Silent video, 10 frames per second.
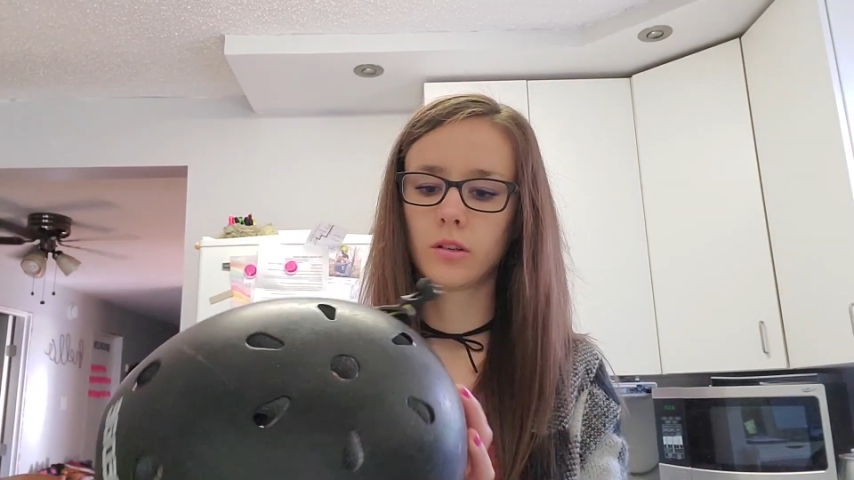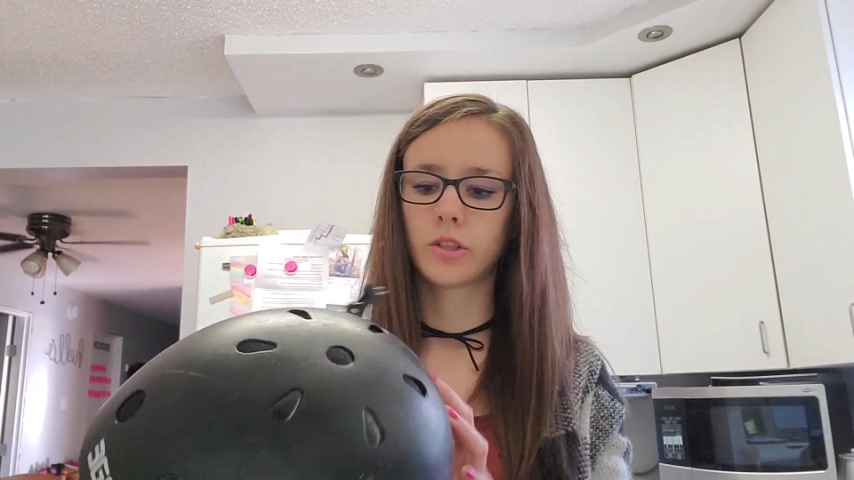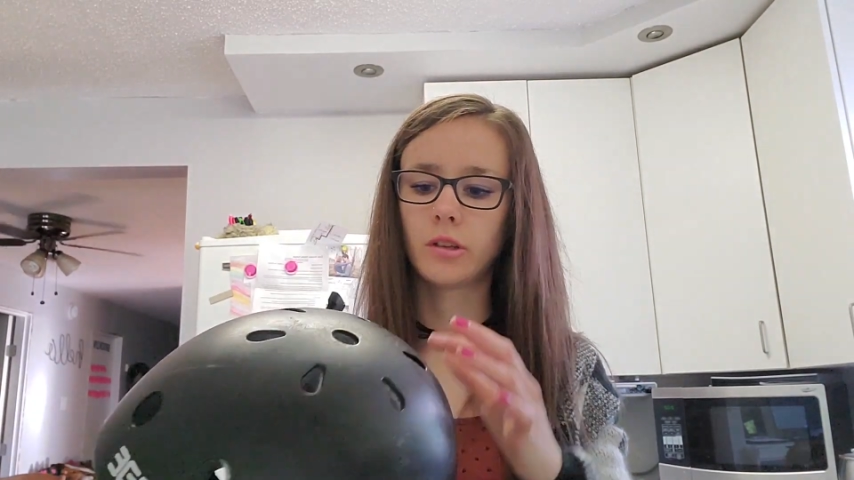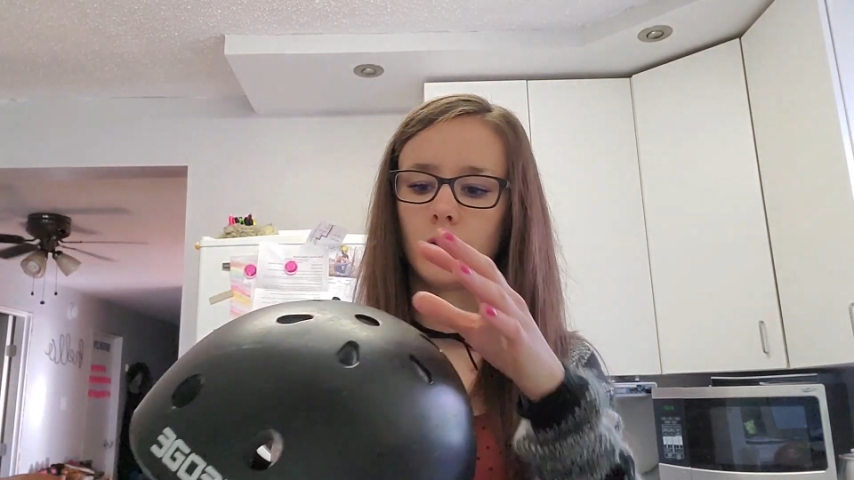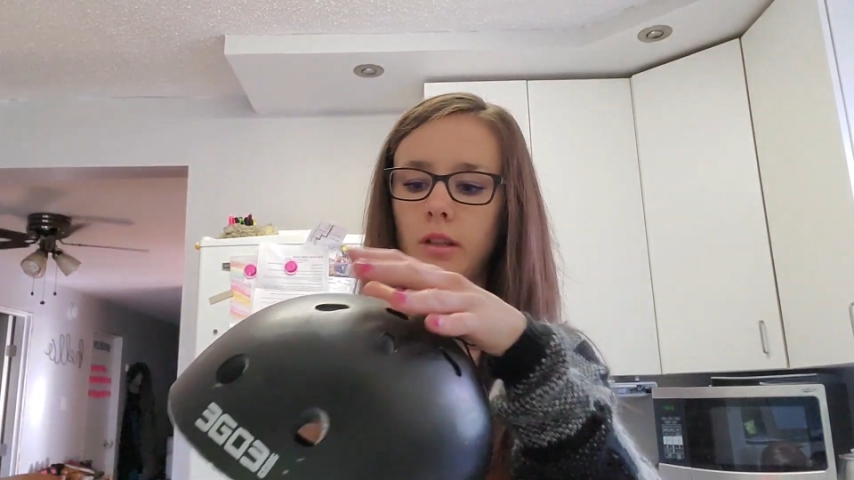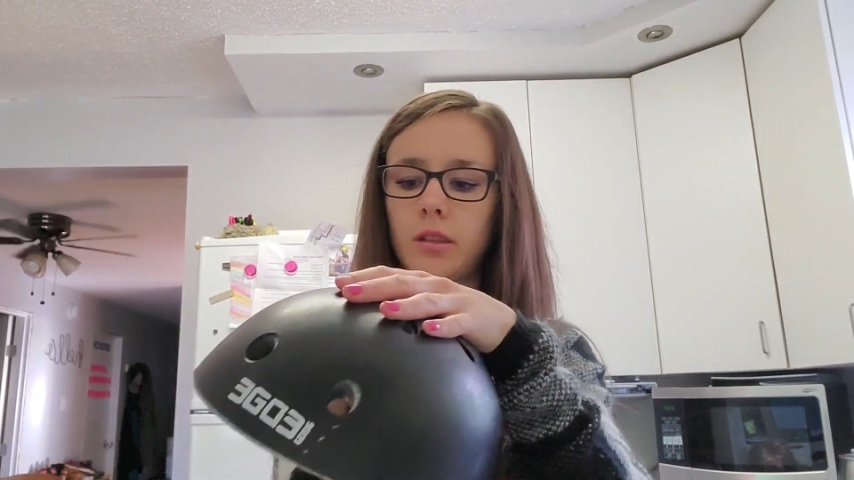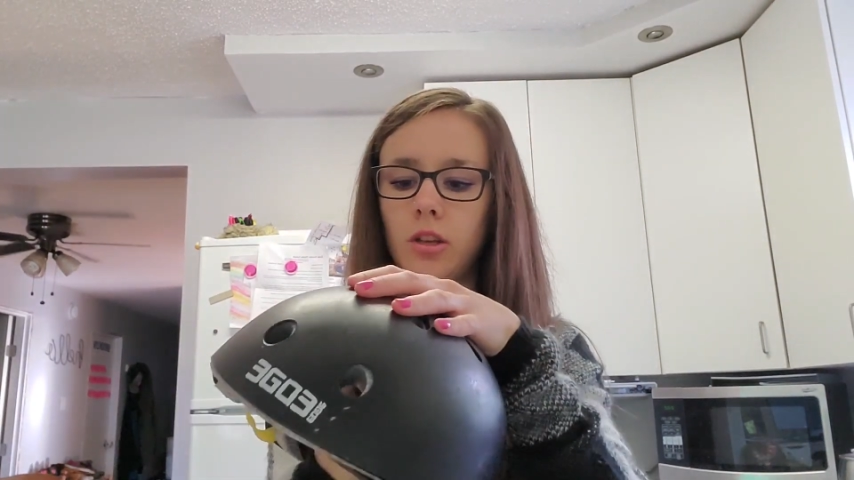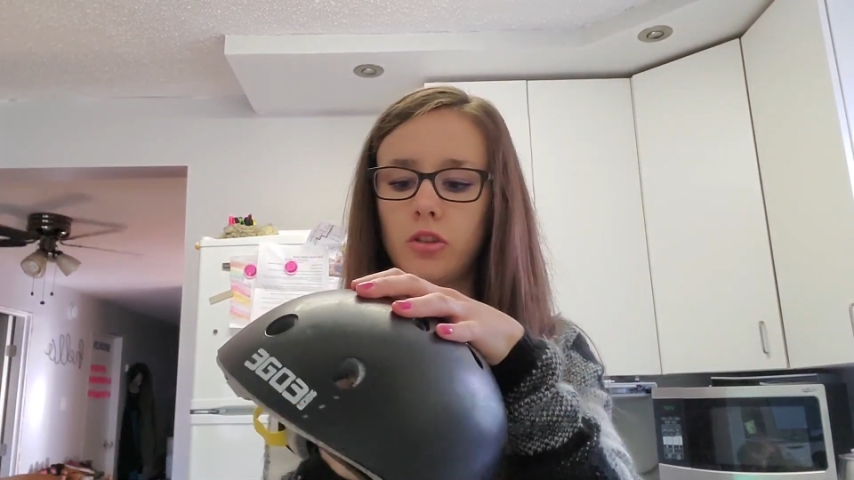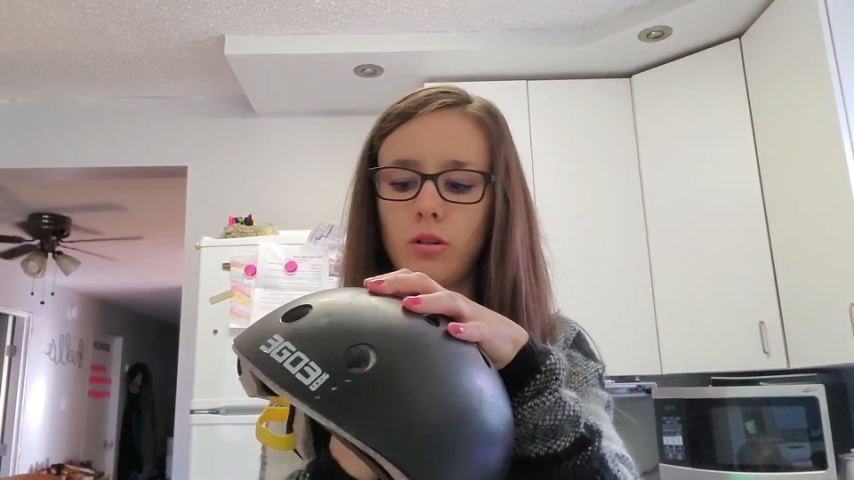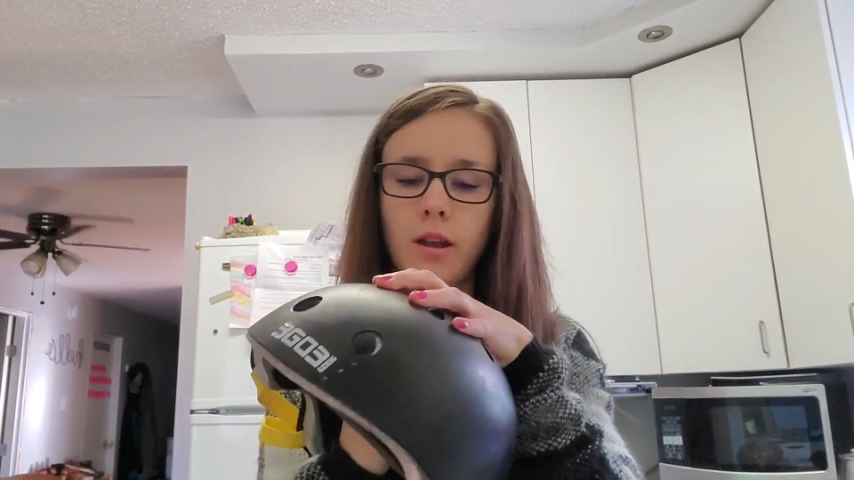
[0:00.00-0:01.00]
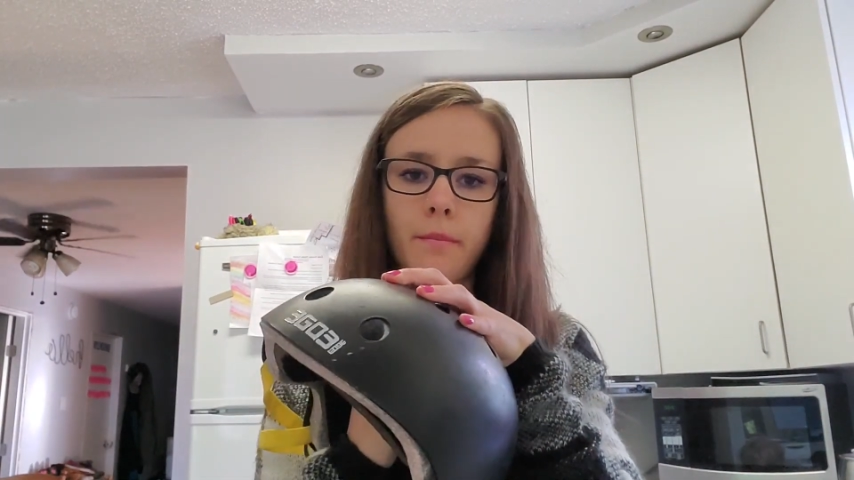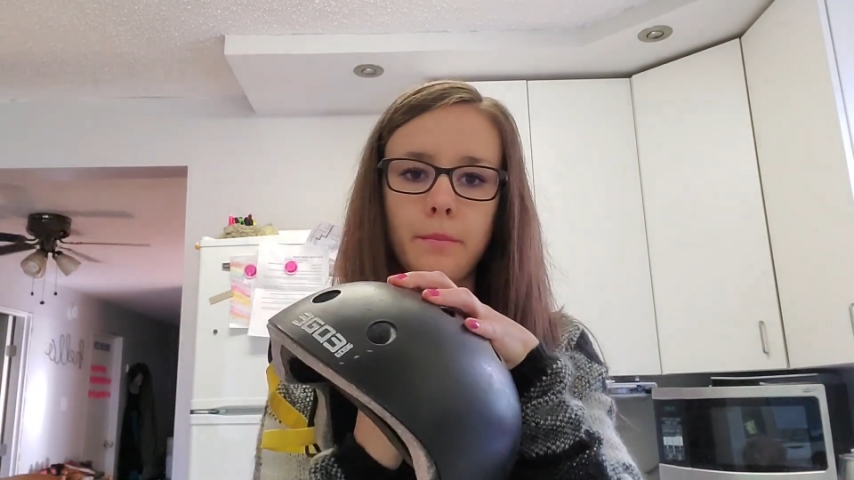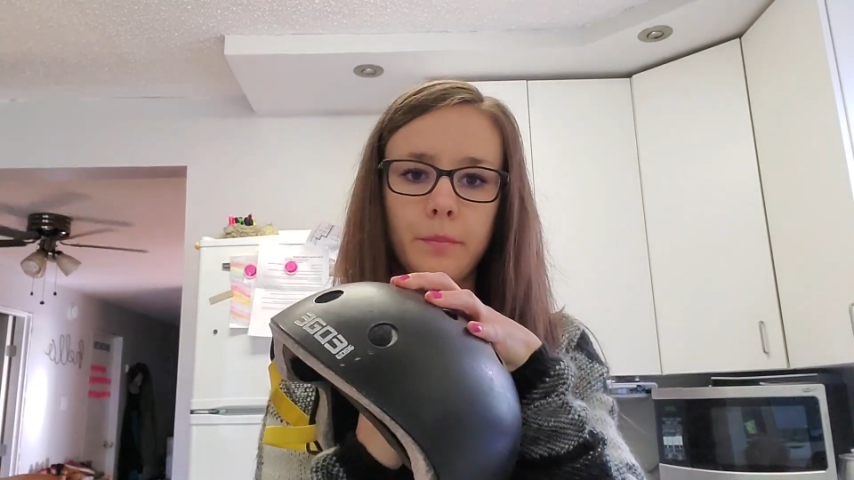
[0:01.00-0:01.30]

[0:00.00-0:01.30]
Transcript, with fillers: Just gonna let that dry.